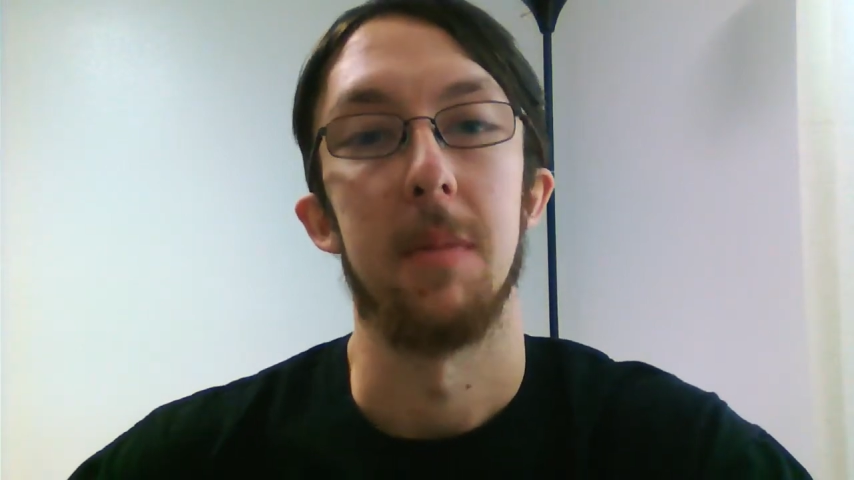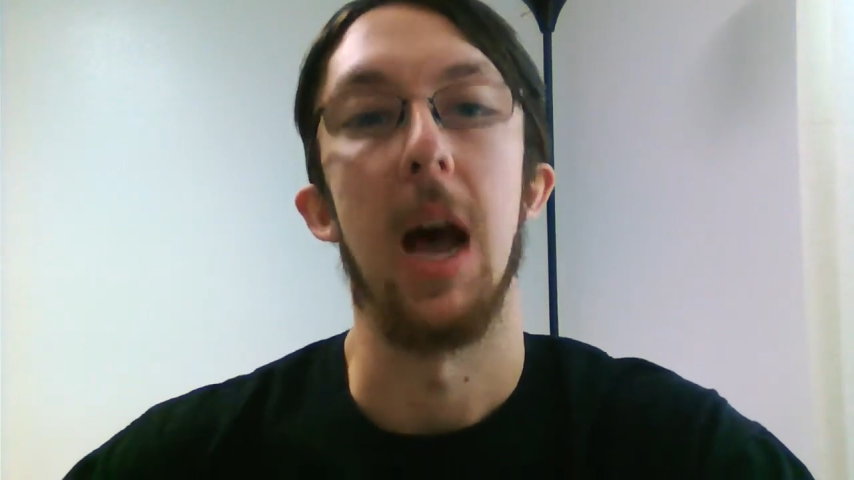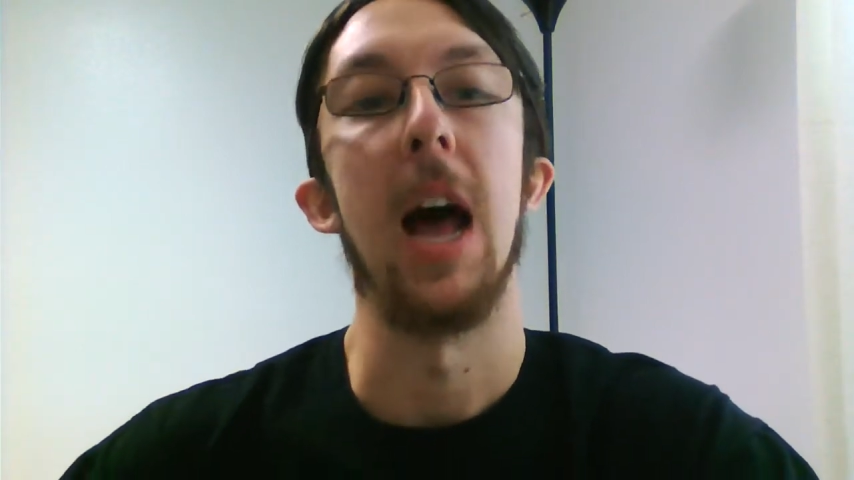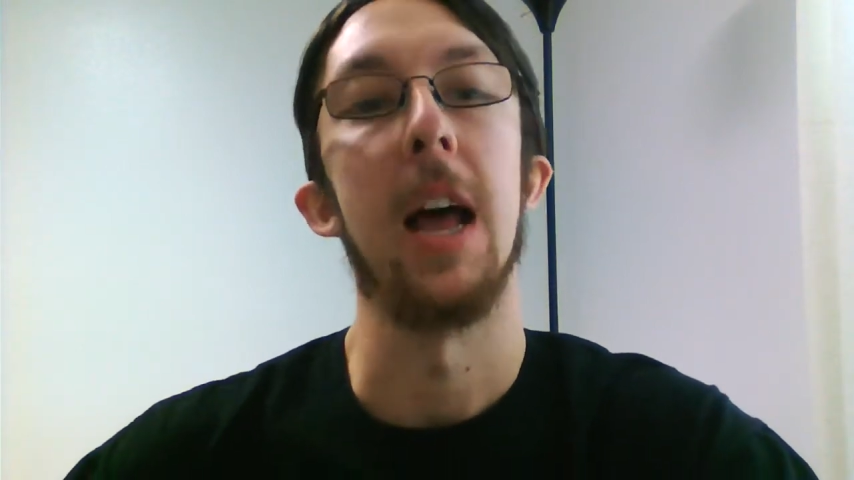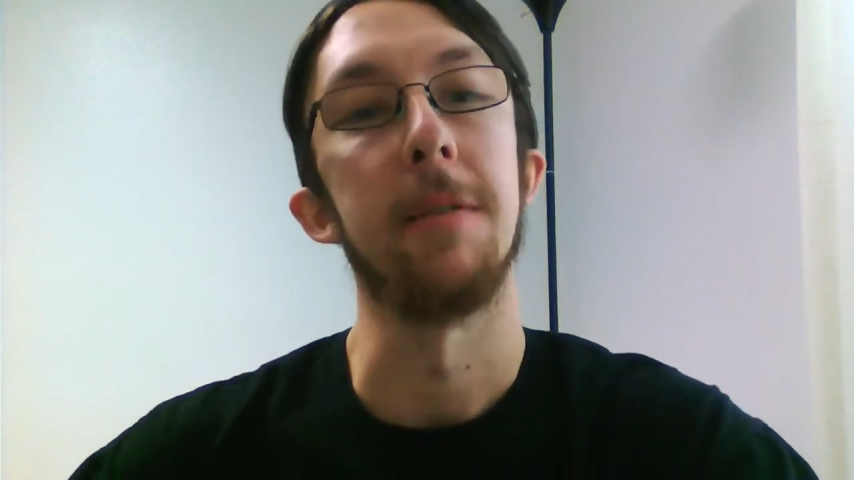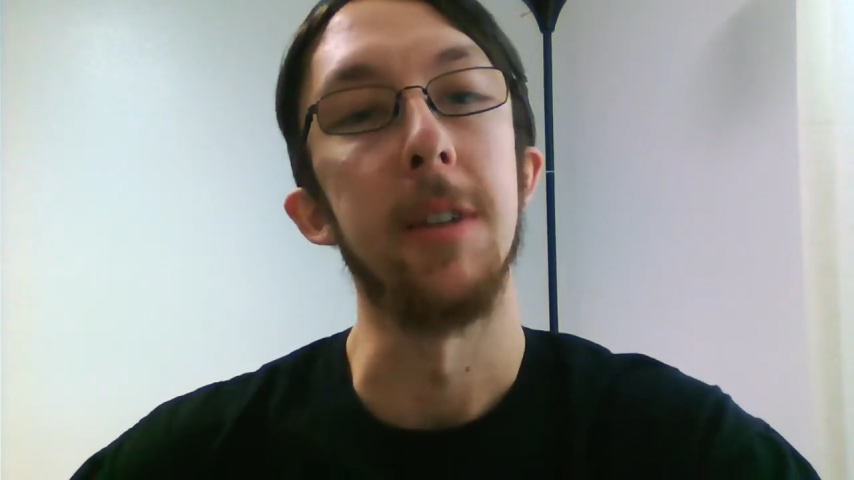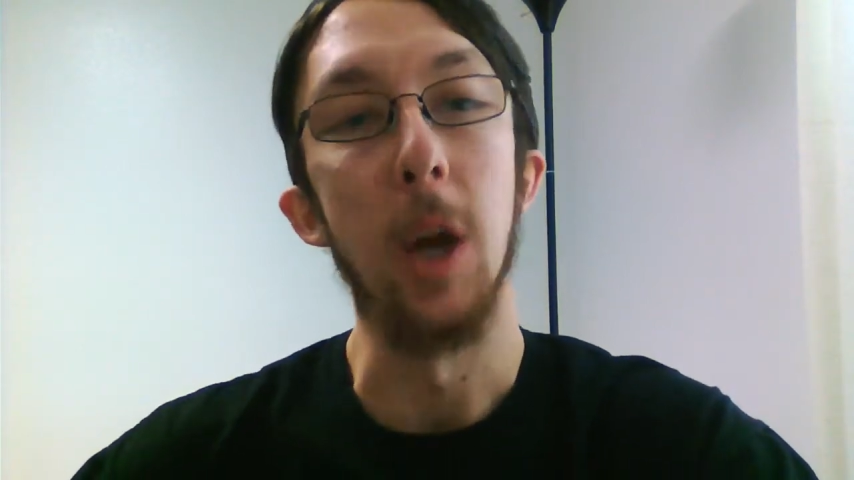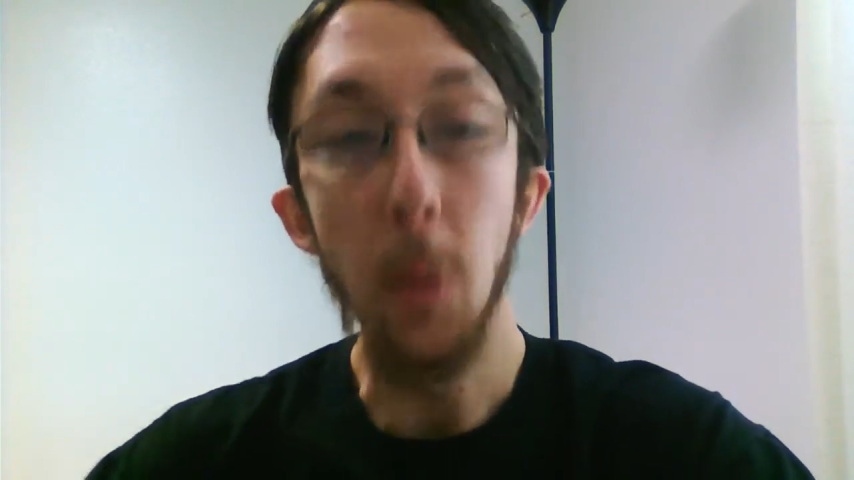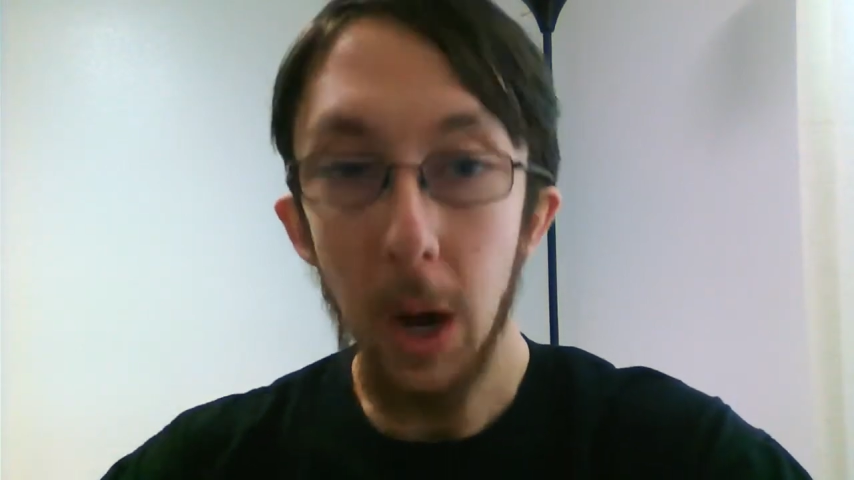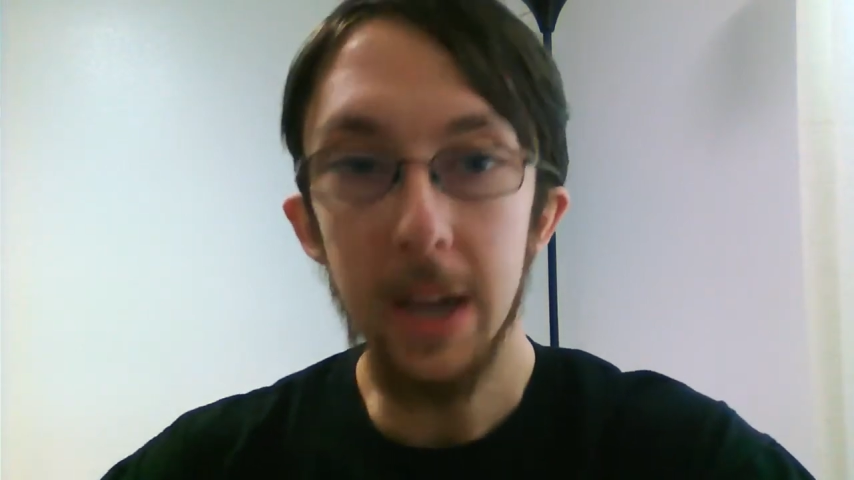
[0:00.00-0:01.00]
I have
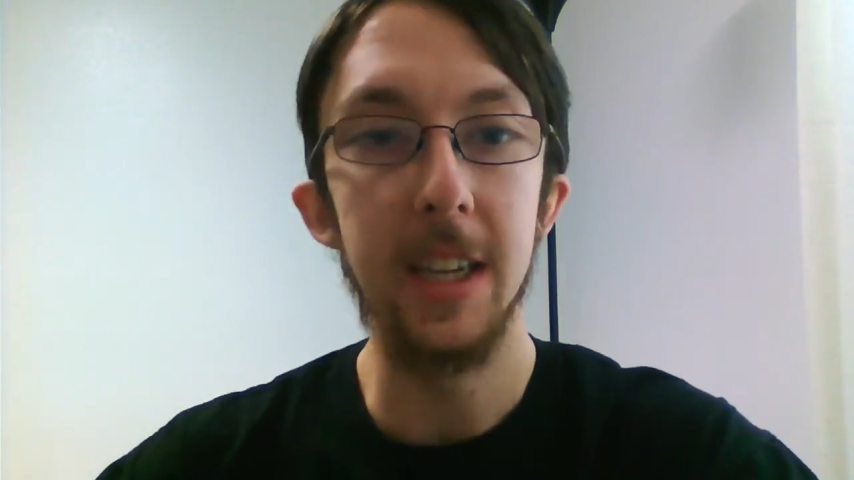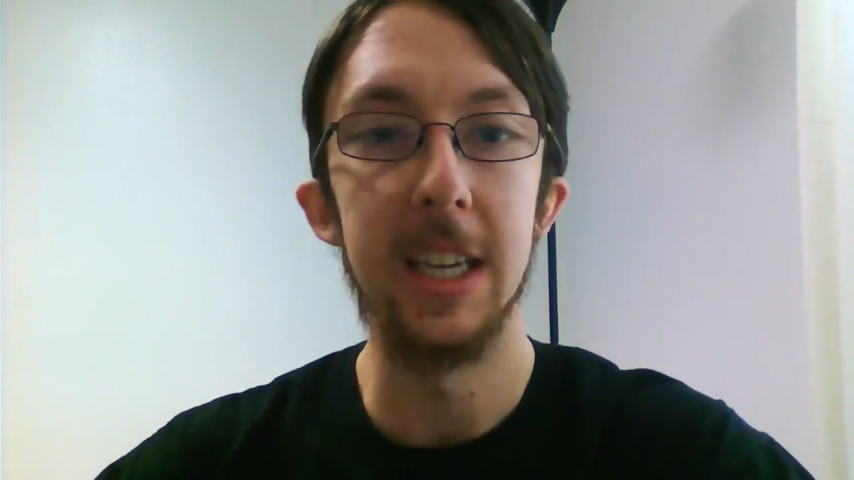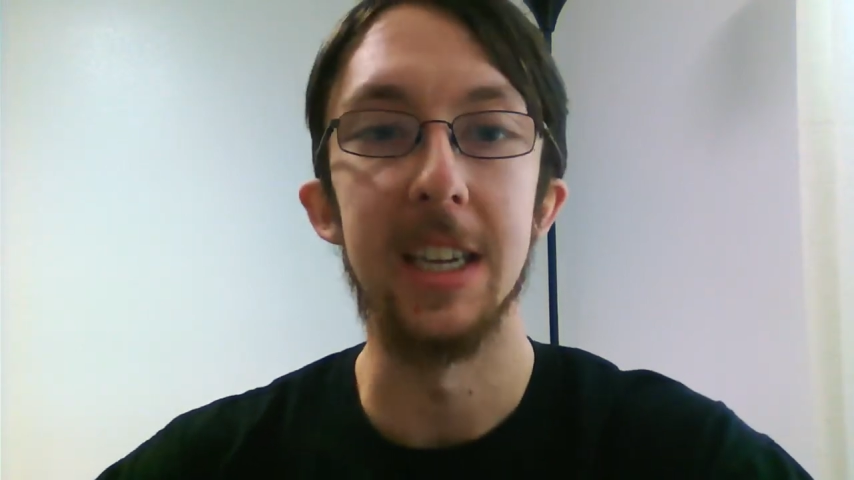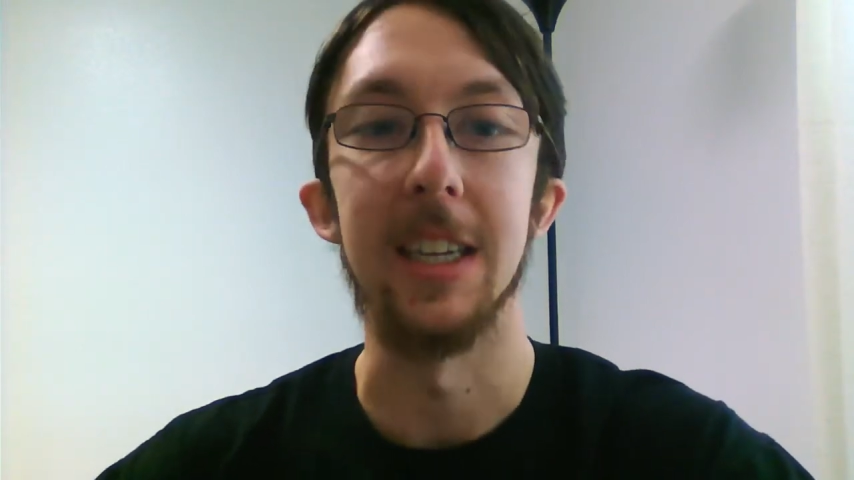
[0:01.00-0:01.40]
no idea.